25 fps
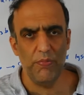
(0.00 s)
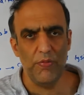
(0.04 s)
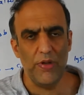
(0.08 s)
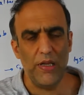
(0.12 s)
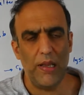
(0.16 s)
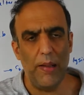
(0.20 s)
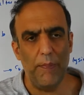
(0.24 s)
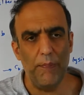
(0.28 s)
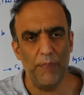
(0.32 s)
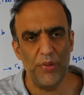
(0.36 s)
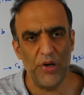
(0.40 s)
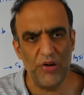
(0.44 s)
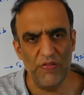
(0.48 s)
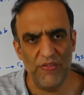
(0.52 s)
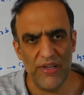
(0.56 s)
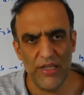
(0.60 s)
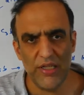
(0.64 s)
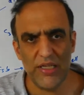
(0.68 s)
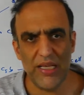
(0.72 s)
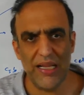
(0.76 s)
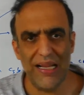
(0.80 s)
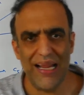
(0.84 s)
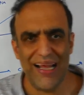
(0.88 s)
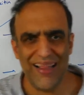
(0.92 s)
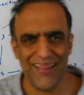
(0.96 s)
can prevent
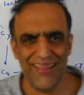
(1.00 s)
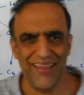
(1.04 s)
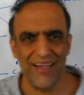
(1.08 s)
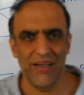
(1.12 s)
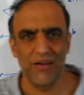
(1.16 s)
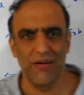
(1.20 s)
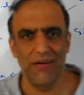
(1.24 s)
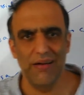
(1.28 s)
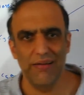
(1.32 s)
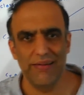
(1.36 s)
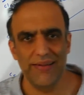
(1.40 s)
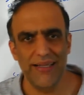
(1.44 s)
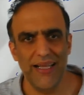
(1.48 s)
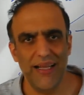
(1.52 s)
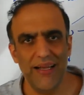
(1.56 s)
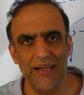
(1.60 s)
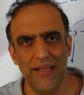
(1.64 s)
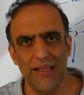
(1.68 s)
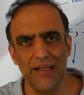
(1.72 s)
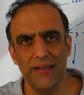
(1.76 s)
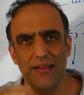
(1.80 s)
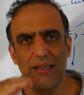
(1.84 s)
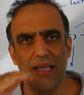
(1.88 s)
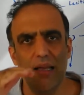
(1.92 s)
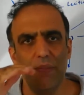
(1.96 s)
classical. Then
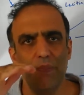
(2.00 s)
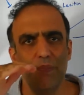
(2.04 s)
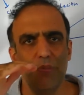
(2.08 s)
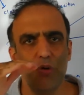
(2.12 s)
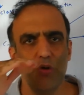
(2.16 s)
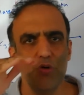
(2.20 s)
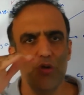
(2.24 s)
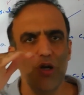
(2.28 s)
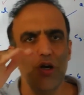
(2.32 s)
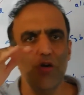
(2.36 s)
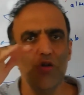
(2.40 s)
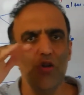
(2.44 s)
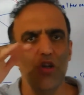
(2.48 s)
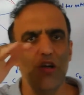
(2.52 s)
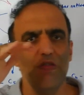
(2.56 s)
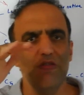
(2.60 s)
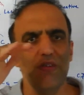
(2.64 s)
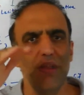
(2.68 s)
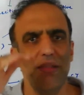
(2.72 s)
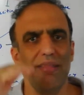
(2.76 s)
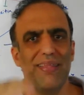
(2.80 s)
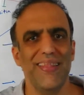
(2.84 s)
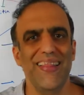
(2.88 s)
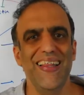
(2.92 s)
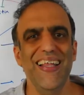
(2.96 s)
in the production of the
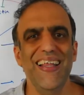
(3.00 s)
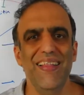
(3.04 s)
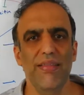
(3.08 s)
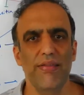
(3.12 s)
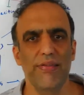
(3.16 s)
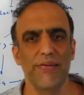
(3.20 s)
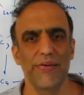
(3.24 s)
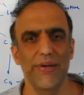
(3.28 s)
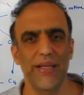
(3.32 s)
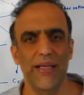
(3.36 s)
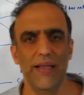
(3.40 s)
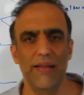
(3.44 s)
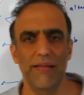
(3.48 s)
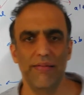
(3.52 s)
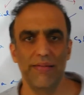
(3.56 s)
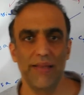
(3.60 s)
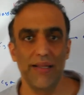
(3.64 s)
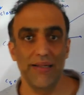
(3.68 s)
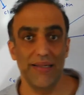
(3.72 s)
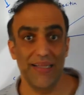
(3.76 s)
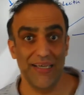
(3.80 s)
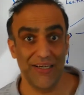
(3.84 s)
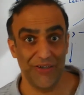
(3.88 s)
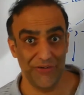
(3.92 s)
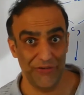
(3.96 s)
C3 is the
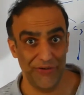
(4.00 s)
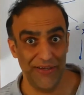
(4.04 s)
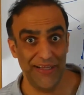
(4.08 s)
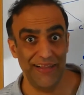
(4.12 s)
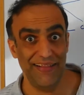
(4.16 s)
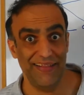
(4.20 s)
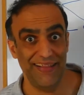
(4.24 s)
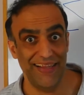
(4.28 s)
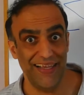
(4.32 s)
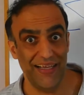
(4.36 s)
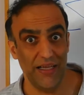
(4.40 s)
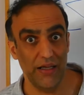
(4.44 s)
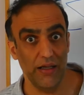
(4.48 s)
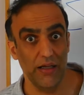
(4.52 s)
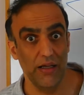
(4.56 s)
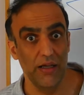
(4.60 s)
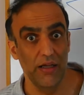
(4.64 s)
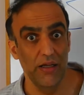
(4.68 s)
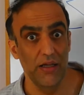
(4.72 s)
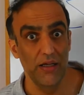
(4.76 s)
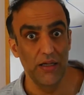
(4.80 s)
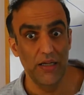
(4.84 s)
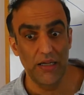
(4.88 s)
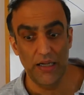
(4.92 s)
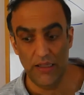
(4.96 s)
decreasing.
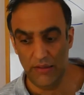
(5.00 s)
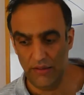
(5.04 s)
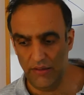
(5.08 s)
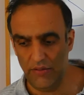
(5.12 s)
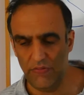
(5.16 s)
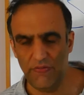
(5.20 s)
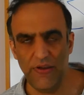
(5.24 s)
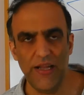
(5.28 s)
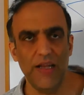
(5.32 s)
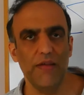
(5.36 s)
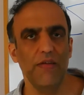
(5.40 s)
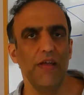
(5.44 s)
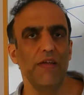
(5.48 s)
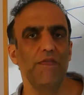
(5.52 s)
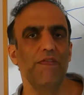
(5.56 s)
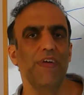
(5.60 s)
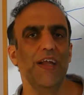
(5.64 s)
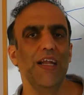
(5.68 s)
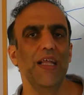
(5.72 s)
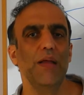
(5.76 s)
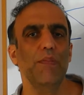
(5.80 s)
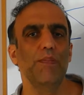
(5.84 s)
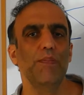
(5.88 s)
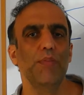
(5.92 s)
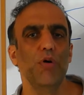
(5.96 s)
It is very very
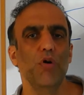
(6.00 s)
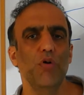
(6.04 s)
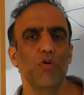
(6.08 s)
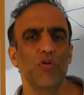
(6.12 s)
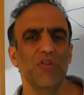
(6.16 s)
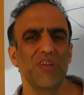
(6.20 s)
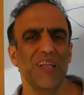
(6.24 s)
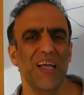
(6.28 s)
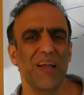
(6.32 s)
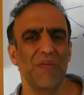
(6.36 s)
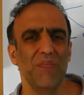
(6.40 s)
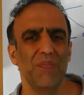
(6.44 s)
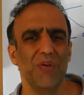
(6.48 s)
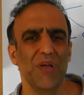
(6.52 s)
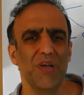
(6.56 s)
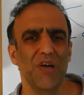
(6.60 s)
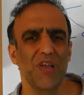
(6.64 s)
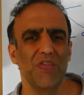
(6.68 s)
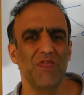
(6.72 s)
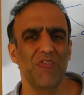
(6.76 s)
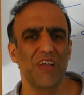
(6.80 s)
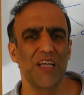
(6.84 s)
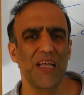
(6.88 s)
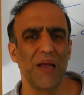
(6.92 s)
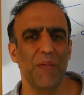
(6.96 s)
important because
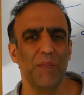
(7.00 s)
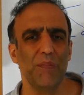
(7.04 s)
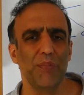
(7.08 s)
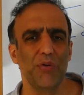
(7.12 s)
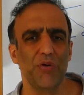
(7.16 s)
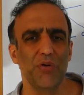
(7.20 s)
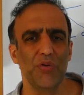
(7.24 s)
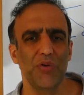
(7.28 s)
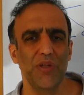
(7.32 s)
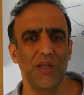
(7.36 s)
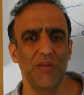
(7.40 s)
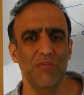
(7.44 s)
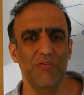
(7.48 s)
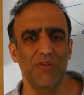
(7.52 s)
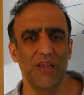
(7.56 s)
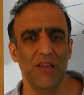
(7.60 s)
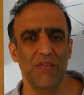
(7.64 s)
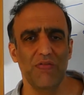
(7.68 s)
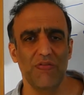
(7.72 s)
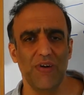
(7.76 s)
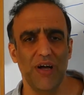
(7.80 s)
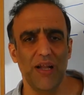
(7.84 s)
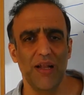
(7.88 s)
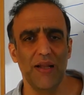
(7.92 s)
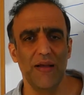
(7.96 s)
we can produce this
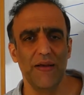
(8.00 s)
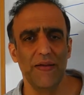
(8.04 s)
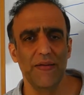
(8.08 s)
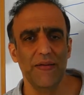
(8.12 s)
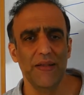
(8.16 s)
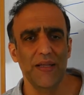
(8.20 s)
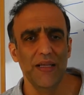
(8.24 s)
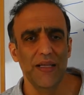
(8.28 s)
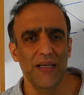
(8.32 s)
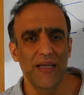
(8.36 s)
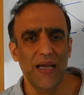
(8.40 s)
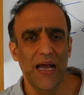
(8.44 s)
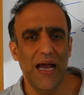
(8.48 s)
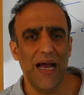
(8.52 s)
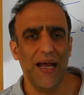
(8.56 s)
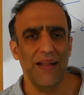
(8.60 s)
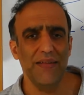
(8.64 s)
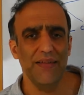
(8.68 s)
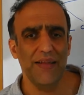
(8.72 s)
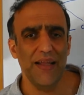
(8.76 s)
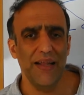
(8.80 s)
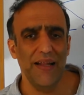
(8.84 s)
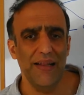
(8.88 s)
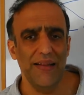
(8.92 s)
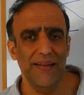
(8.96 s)
one. And
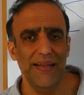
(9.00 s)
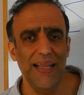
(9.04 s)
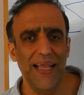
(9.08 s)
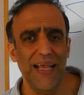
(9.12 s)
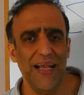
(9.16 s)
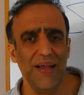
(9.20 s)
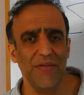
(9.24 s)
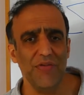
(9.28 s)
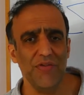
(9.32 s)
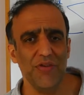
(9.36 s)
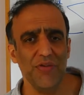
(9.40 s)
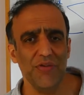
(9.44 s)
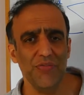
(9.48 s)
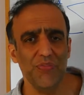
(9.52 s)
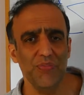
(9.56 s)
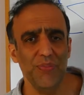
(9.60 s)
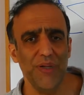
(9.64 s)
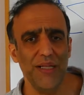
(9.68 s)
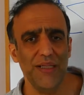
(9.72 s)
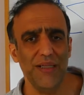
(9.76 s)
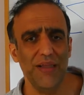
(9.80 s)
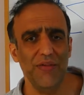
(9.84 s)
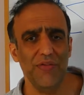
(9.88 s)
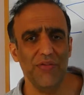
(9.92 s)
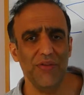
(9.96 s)
the next
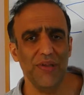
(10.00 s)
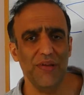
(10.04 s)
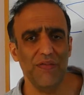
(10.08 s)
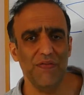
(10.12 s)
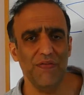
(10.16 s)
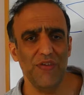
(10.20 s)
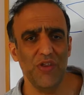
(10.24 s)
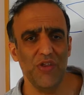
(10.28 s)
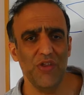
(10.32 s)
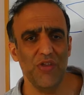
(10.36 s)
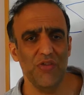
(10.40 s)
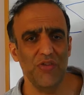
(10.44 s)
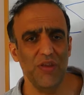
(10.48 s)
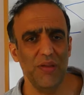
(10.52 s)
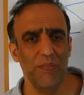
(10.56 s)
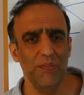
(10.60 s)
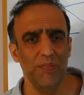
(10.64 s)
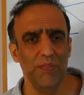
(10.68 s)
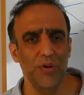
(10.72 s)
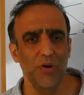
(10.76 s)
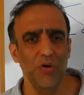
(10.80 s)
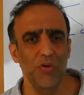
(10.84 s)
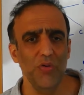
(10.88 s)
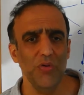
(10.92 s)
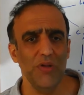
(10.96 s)
medicine which is
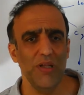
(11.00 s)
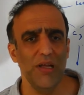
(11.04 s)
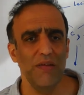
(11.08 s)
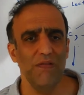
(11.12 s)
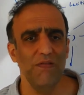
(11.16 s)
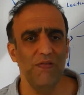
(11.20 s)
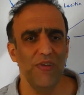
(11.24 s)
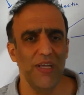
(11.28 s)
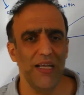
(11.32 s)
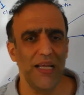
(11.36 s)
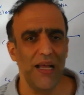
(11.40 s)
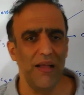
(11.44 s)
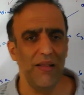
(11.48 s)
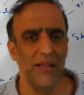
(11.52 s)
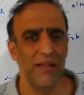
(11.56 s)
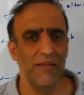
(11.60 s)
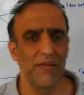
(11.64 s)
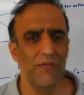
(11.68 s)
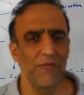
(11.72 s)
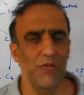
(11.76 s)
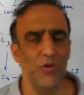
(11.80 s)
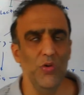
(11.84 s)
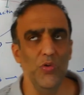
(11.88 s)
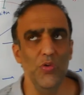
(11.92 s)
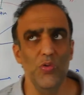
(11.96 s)
important, we can
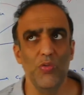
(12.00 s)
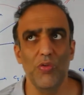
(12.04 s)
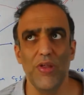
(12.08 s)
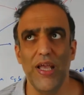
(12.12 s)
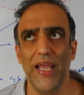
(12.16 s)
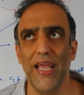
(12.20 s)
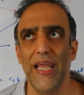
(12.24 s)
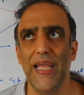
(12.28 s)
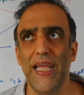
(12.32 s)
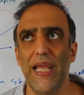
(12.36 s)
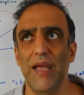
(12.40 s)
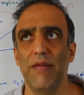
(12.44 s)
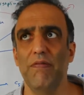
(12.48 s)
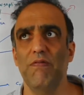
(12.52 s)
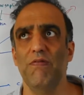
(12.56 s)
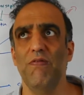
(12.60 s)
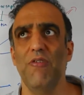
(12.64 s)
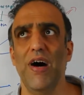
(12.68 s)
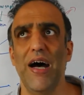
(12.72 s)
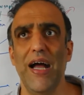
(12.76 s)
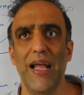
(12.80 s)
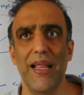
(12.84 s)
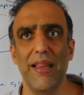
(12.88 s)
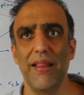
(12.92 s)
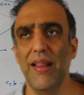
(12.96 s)
use
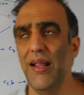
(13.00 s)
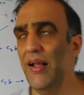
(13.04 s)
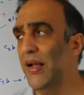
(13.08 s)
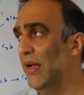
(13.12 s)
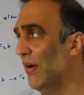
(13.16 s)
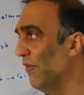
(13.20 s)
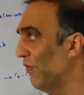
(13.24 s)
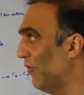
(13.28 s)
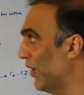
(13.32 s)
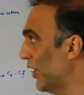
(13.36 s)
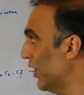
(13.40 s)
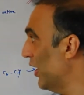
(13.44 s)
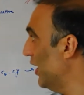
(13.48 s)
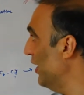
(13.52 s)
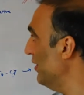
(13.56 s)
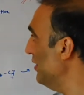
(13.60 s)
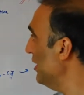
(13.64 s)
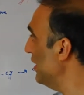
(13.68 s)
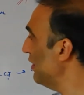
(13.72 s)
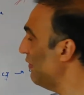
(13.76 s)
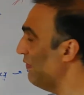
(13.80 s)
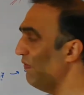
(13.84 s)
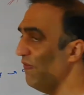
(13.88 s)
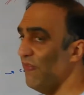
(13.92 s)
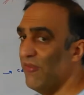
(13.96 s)
AMY
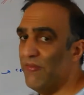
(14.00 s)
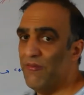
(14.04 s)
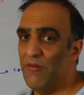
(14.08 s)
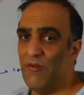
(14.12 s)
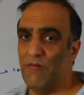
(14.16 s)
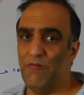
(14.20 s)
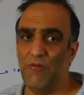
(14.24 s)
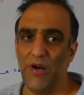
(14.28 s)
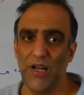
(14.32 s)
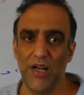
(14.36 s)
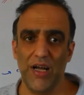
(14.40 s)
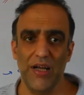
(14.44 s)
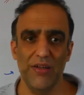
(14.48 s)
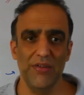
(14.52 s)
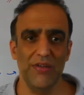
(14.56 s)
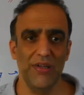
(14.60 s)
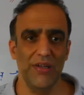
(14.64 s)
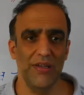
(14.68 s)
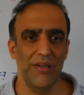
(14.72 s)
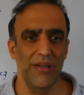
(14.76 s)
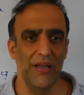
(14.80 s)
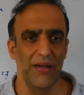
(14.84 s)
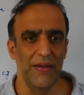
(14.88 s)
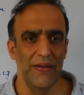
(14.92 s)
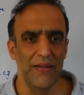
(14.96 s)

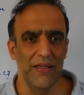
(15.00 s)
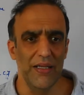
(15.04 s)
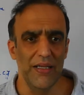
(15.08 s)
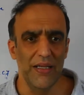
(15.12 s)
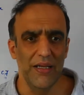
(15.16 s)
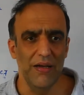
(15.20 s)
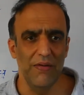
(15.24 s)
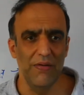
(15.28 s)
101